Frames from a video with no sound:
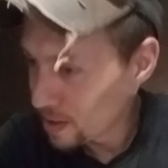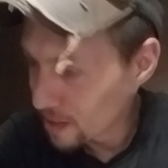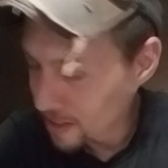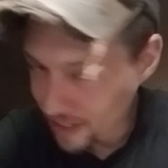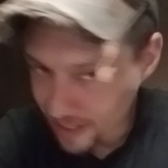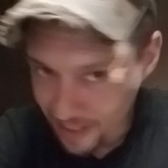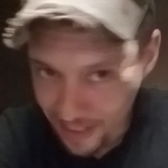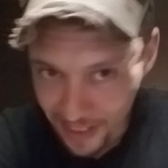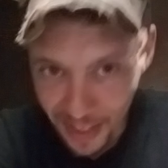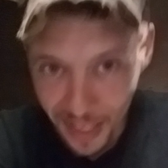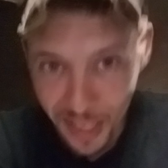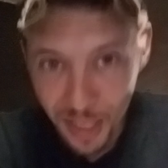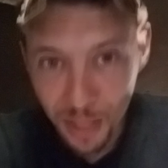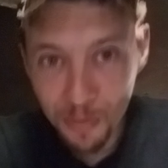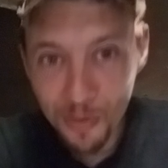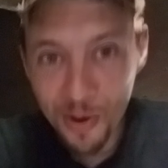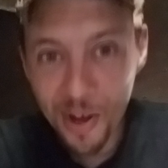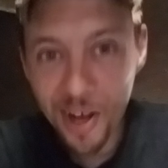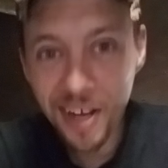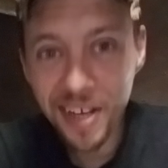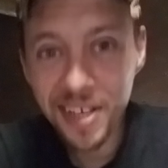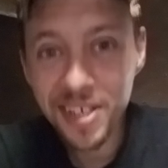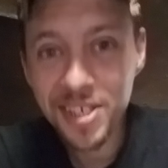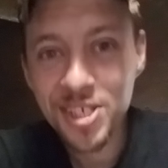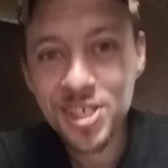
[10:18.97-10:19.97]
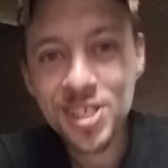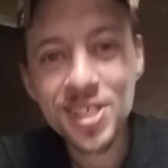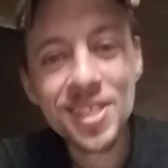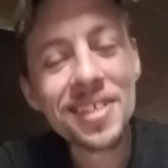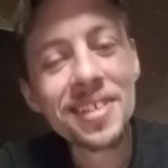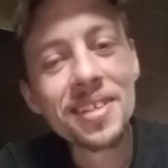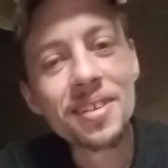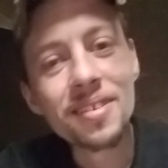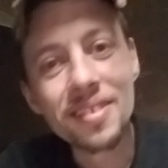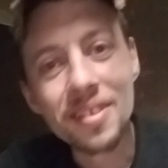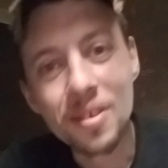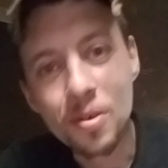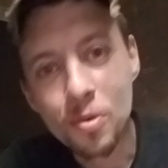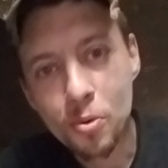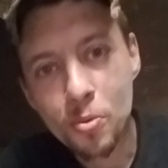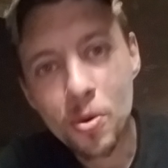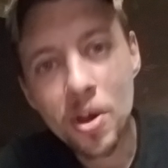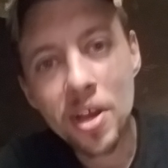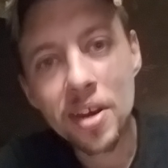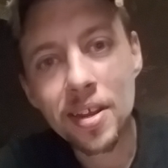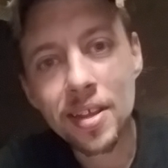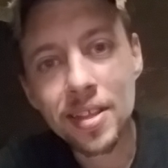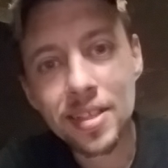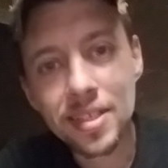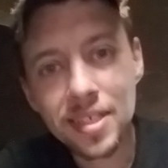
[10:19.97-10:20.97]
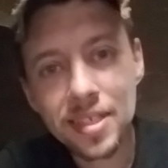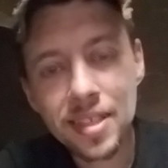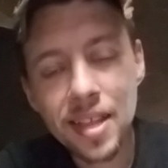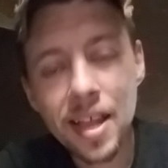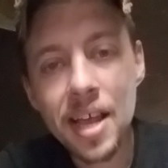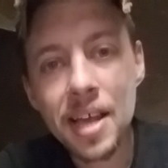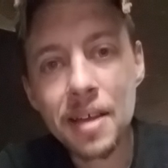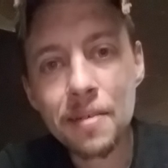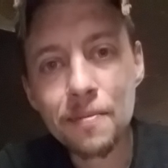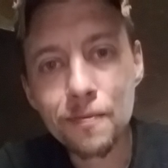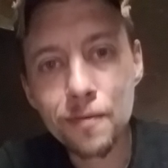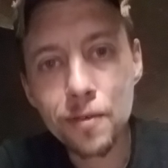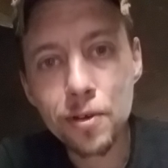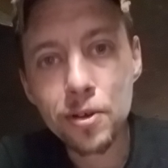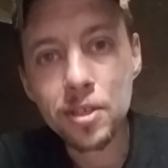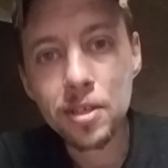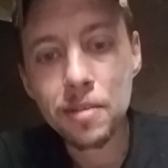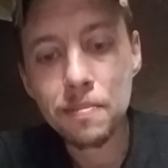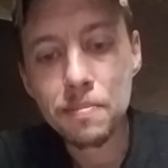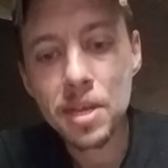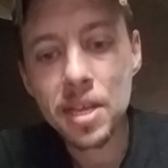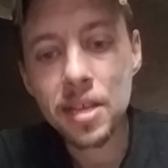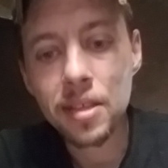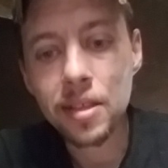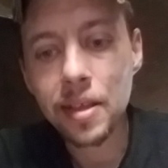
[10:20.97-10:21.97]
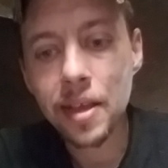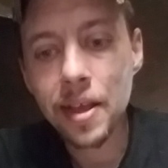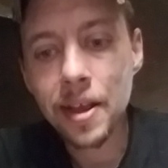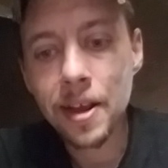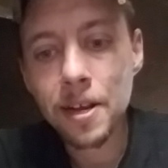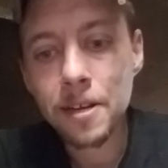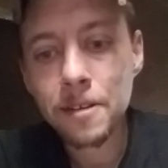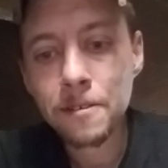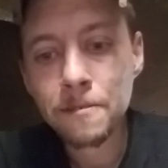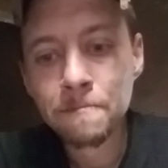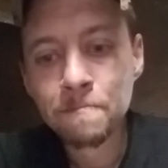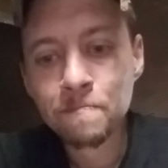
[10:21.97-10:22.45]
this much, when it's time for it to be there.